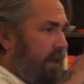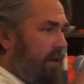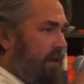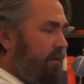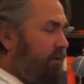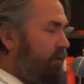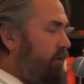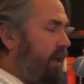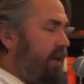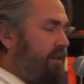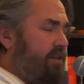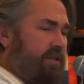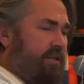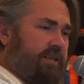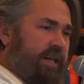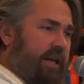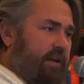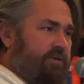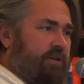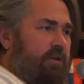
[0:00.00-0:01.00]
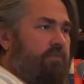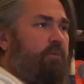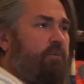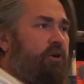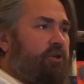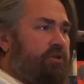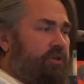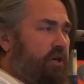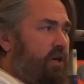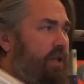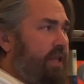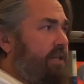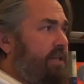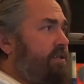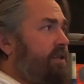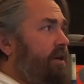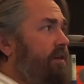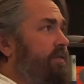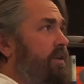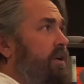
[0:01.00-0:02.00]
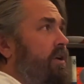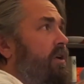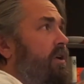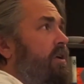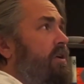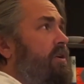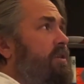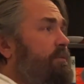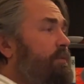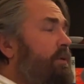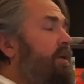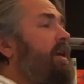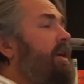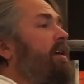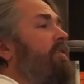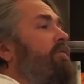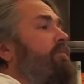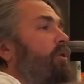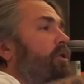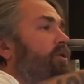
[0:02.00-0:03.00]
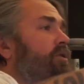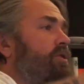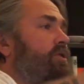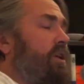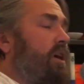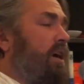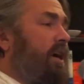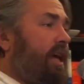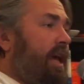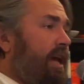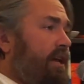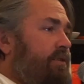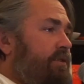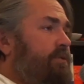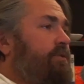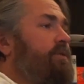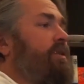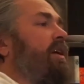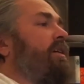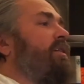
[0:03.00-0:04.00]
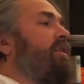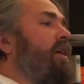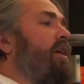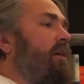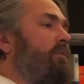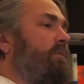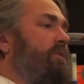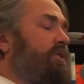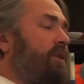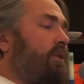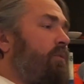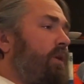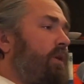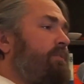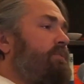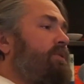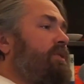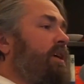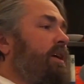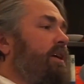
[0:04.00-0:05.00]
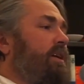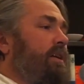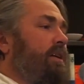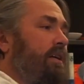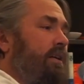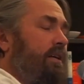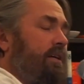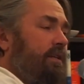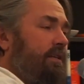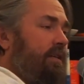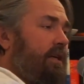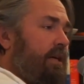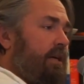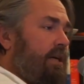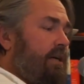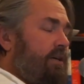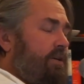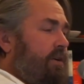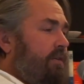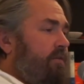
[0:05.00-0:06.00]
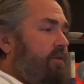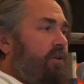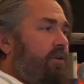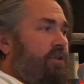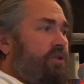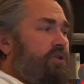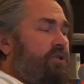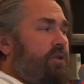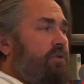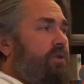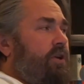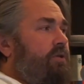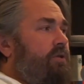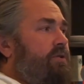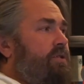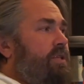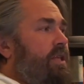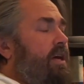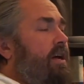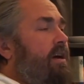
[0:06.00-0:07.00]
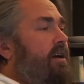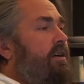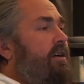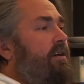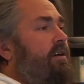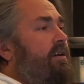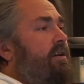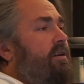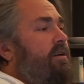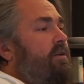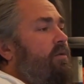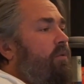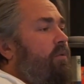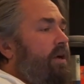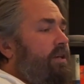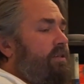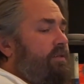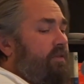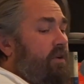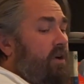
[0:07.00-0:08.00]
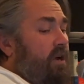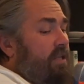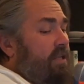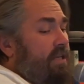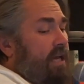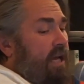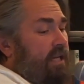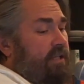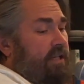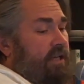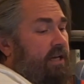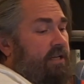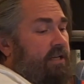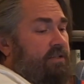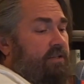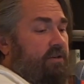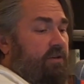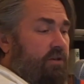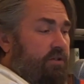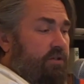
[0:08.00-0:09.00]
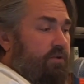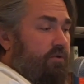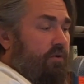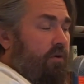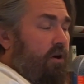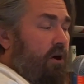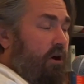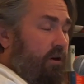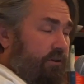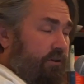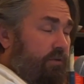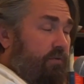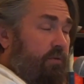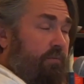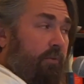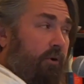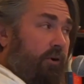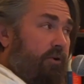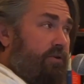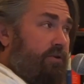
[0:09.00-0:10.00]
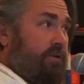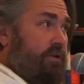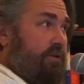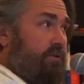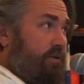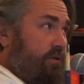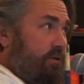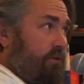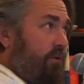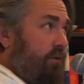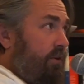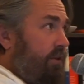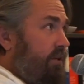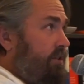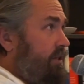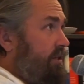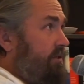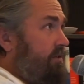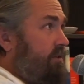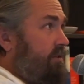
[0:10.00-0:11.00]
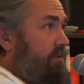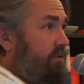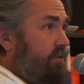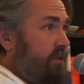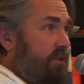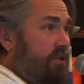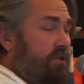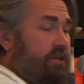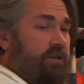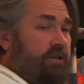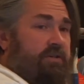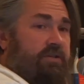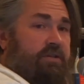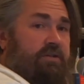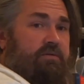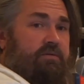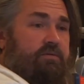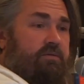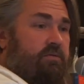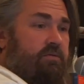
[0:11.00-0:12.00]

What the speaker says: And you get discounts on merch and all that stuff. Speaking of merch, UhhYeahDude.com is our website. You have all the show notes there, ways of contacting us, and also a merch store that sells T-shirts.